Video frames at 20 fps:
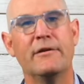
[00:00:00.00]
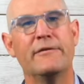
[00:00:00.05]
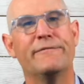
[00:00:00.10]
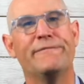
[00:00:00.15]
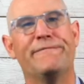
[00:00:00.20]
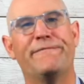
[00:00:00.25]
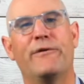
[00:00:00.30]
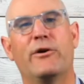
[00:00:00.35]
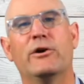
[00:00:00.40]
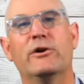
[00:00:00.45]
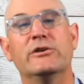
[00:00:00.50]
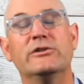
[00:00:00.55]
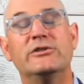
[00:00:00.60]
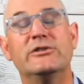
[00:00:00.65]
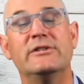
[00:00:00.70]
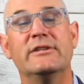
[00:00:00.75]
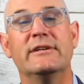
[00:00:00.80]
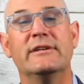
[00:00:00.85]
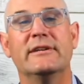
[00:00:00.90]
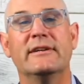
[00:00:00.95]

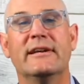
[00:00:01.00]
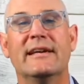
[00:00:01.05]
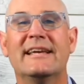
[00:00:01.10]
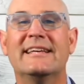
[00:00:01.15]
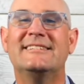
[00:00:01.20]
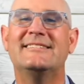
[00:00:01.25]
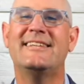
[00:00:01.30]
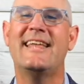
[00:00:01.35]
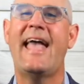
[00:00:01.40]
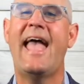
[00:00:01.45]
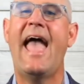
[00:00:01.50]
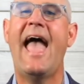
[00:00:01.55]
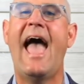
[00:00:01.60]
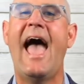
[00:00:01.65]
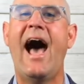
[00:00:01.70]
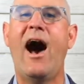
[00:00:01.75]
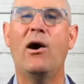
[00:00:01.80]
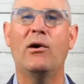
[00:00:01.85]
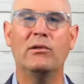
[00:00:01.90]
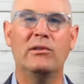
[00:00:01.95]
First is to
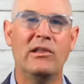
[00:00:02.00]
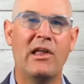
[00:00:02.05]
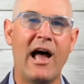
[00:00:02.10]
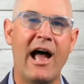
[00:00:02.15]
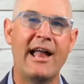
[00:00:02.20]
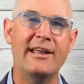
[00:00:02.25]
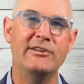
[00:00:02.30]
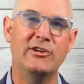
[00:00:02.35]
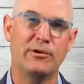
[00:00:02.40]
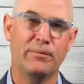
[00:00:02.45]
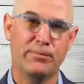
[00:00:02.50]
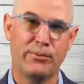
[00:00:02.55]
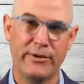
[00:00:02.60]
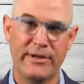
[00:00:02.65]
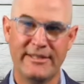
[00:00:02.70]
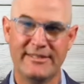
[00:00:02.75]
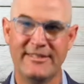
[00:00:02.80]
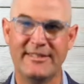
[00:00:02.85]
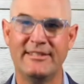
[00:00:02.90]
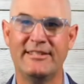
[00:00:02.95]
outline your
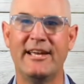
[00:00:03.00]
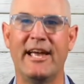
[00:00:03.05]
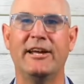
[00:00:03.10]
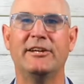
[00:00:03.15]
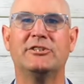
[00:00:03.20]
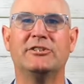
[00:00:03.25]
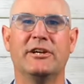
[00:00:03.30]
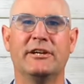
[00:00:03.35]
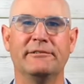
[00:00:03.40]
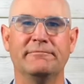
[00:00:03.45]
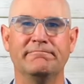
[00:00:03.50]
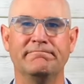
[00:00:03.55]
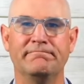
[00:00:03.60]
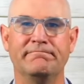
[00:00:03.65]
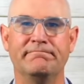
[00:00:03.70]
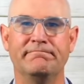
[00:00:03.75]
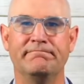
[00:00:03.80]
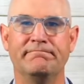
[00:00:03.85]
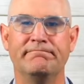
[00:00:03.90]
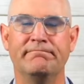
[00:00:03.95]
presentation.
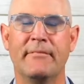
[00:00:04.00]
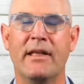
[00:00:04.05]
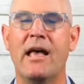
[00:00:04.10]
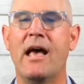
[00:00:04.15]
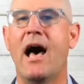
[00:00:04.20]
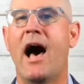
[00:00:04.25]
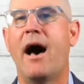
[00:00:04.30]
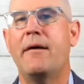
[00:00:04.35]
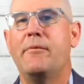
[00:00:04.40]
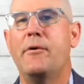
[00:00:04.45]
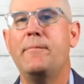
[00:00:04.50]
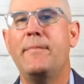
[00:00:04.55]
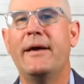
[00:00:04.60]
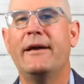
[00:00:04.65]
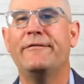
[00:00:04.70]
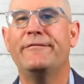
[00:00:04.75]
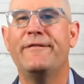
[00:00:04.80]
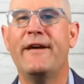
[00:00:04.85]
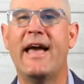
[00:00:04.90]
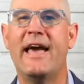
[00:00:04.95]
I'm a
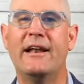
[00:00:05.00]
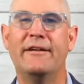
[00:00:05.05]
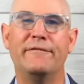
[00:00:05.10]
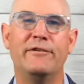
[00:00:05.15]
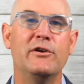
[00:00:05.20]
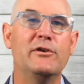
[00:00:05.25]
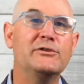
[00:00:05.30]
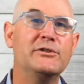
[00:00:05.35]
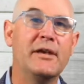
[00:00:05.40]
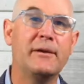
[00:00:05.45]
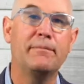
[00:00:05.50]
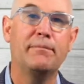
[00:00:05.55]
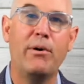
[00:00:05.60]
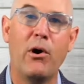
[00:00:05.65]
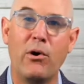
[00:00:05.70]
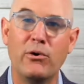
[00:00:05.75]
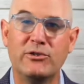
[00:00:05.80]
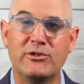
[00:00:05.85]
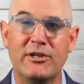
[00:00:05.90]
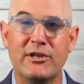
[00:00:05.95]
big fan of using
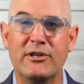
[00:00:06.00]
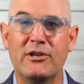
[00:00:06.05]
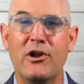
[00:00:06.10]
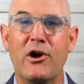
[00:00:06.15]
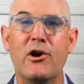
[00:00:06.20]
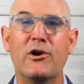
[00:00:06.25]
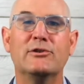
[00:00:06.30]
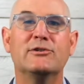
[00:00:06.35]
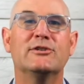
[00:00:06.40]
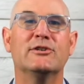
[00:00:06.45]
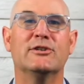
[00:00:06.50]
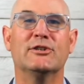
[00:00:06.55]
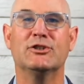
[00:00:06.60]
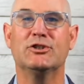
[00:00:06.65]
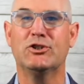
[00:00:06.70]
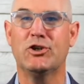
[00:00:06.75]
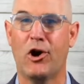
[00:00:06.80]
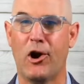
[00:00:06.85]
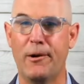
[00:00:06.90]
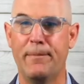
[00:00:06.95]
Post-it notes and a
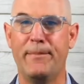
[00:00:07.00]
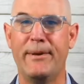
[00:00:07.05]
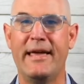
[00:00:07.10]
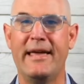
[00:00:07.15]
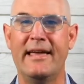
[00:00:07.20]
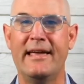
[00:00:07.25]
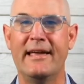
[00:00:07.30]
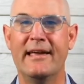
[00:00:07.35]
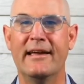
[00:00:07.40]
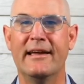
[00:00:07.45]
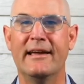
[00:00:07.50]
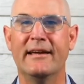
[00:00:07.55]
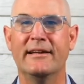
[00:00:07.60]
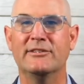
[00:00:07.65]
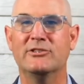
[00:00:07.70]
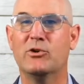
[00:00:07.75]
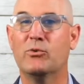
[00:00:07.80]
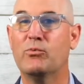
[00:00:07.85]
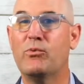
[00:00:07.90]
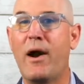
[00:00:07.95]
Sharpie
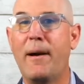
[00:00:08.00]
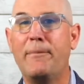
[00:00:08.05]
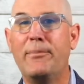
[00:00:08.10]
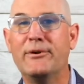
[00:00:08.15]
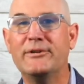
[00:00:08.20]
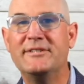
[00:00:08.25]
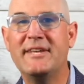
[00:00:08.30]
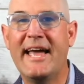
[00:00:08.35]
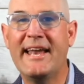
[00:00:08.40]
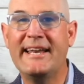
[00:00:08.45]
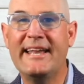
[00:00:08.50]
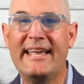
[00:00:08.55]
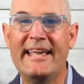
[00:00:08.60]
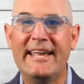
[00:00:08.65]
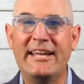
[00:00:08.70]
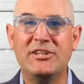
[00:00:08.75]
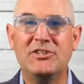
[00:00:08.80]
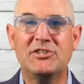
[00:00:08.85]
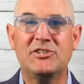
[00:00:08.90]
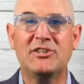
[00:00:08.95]
to represent
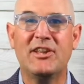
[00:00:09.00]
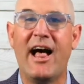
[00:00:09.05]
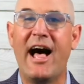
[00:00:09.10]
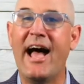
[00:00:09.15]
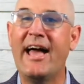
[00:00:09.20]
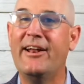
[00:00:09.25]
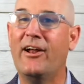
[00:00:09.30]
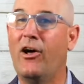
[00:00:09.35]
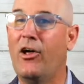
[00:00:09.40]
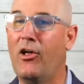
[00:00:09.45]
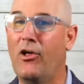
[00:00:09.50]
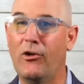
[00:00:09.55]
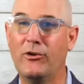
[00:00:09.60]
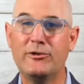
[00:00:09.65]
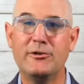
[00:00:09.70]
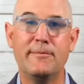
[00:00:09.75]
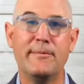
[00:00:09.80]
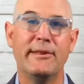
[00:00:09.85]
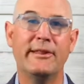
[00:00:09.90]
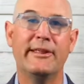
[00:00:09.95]
each slide I'll
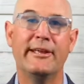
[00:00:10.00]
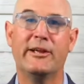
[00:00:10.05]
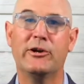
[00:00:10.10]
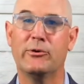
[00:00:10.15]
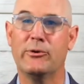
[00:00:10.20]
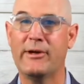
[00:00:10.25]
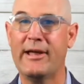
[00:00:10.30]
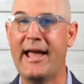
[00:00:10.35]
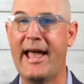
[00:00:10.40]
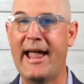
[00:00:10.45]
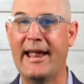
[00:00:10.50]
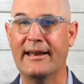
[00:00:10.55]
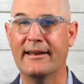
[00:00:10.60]
ultimately create.